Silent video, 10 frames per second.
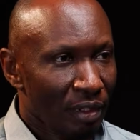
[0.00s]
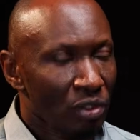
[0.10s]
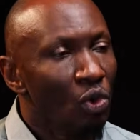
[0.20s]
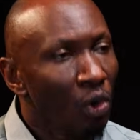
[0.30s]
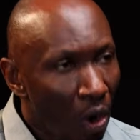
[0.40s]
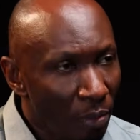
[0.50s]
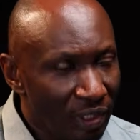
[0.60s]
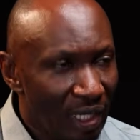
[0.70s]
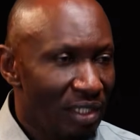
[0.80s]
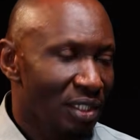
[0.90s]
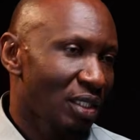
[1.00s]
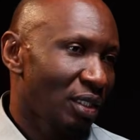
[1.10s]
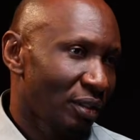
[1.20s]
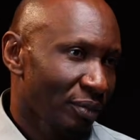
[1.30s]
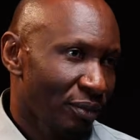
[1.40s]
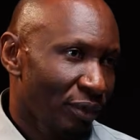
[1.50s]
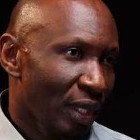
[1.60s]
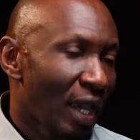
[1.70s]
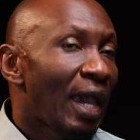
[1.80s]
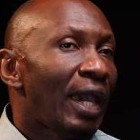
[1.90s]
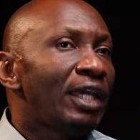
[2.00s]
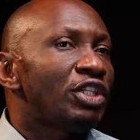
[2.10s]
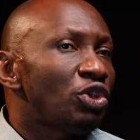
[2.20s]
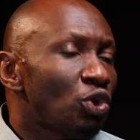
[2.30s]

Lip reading: So common courtesy. It